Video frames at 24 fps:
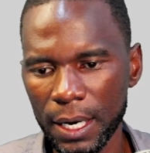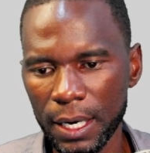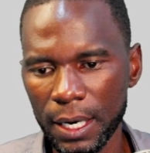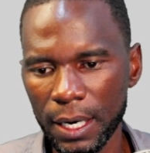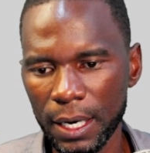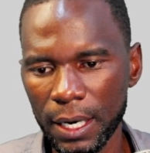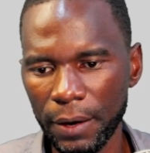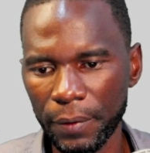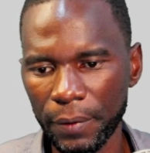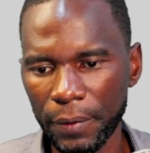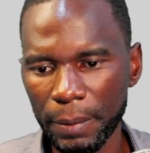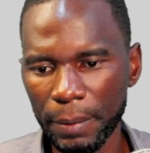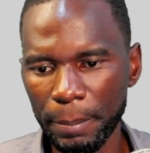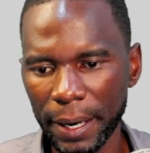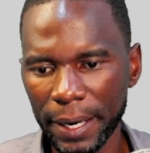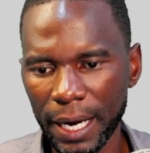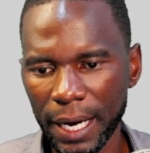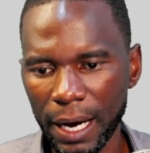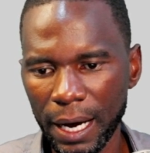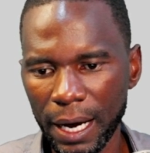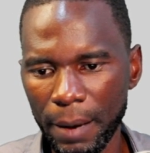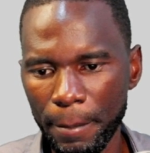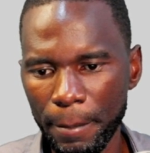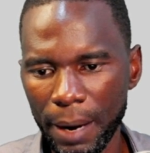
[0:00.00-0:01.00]
rebar
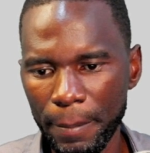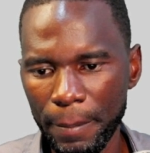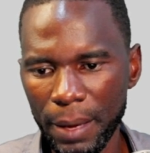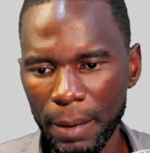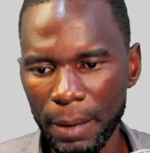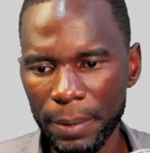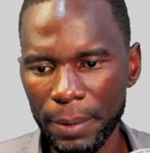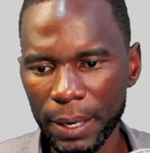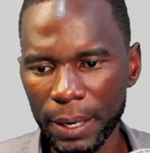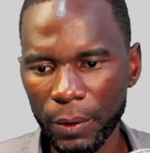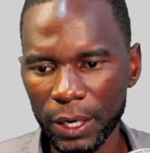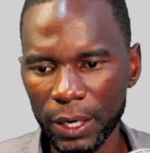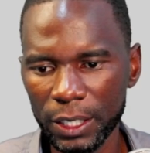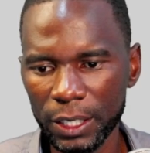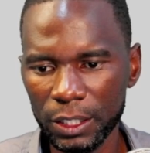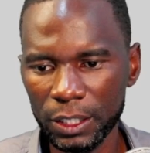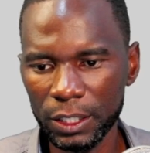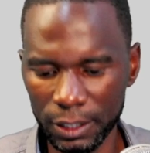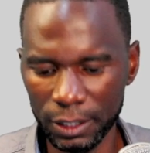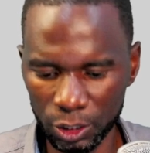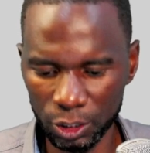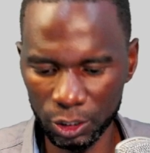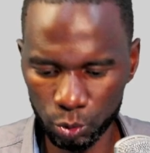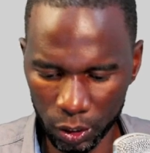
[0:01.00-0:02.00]
number maybe i want
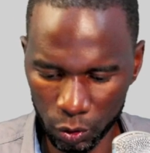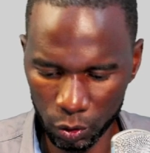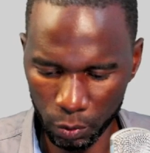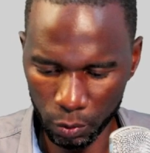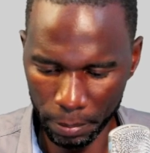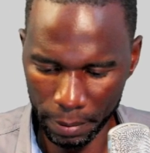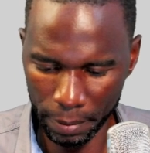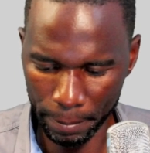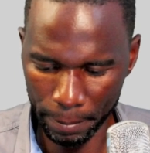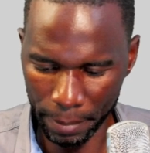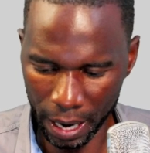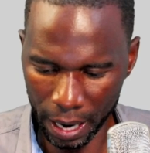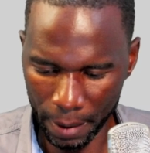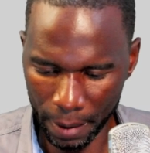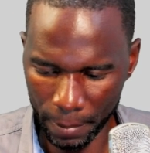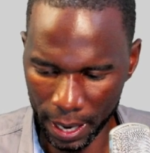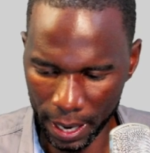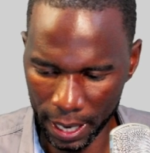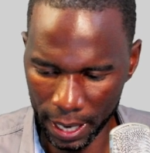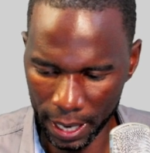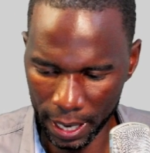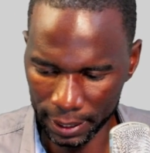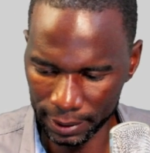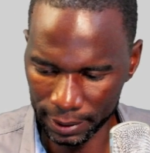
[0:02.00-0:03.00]
this one to be bar mark
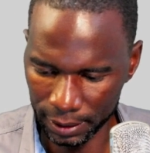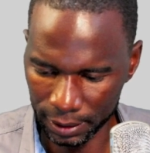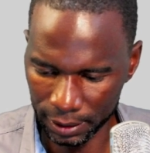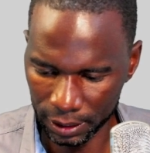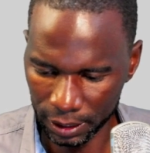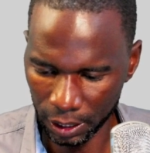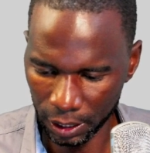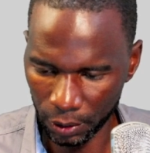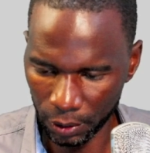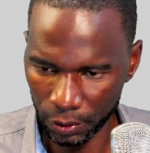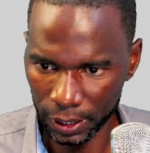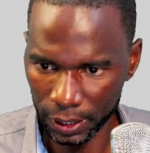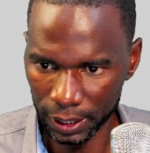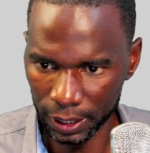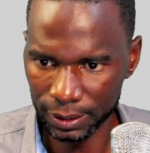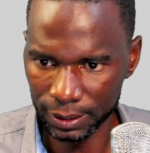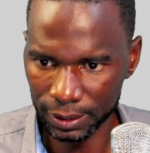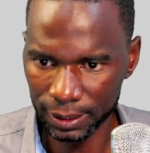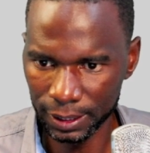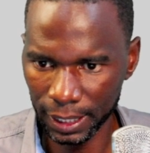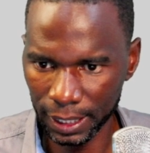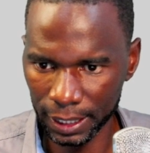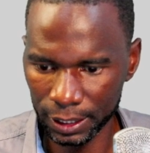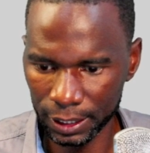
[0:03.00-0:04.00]
this is how you can
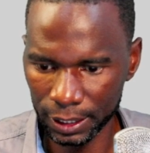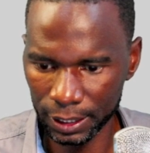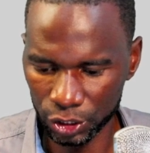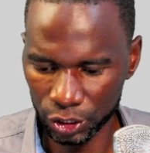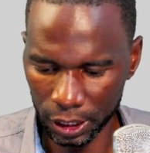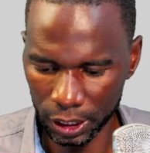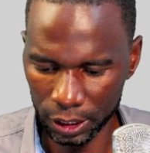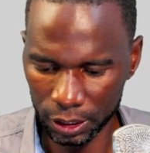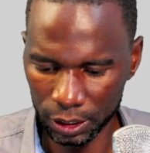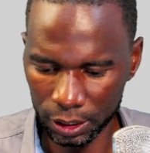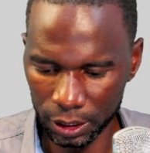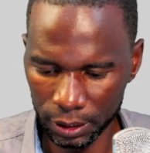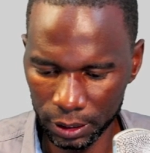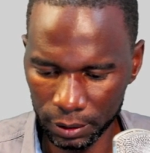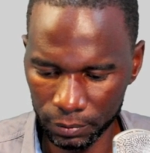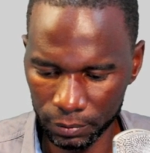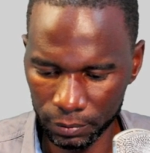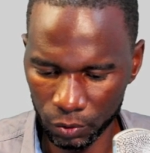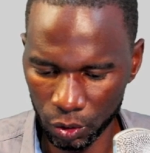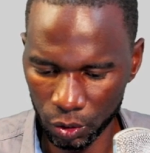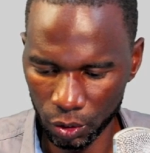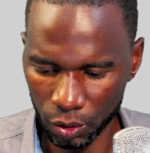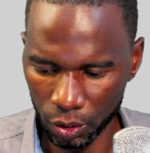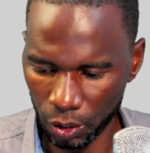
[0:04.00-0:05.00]
start changing you
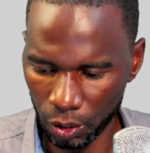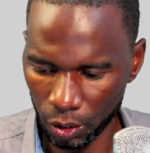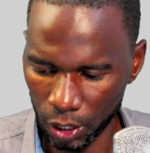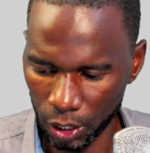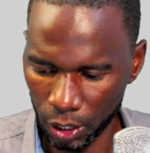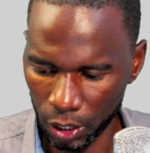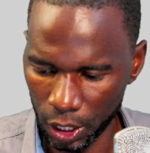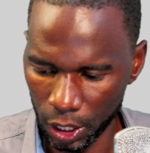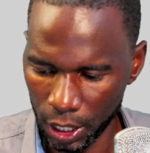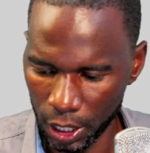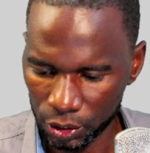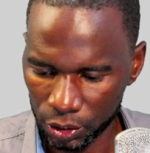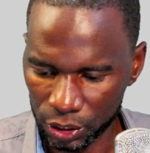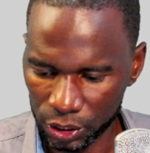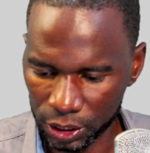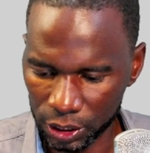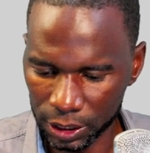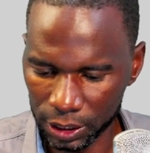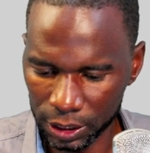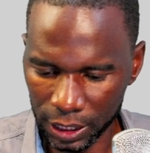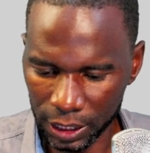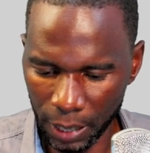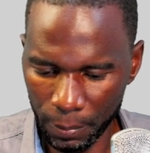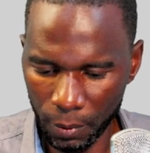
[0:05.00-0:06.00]
know
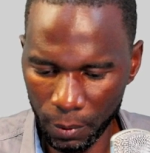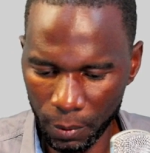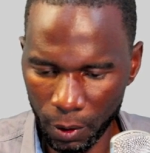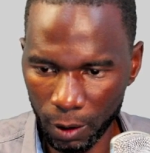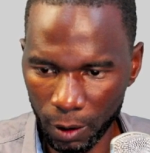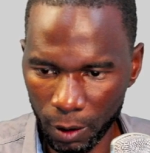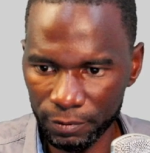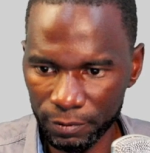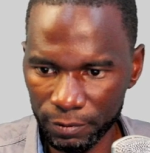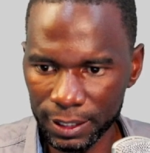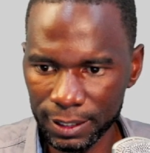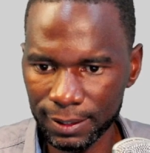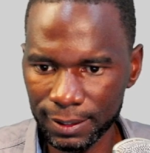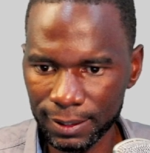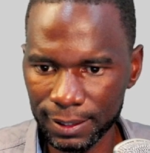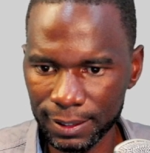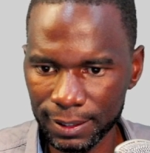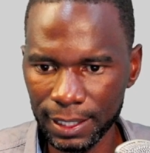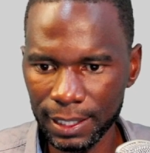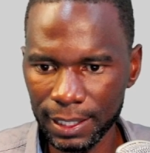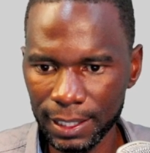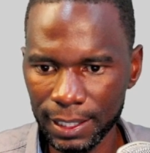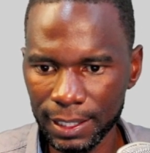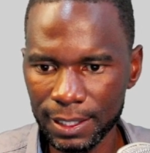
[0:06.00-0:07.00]
some of these
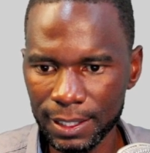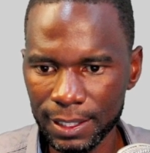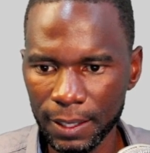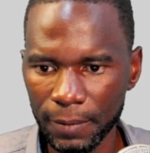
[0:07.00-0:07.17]
things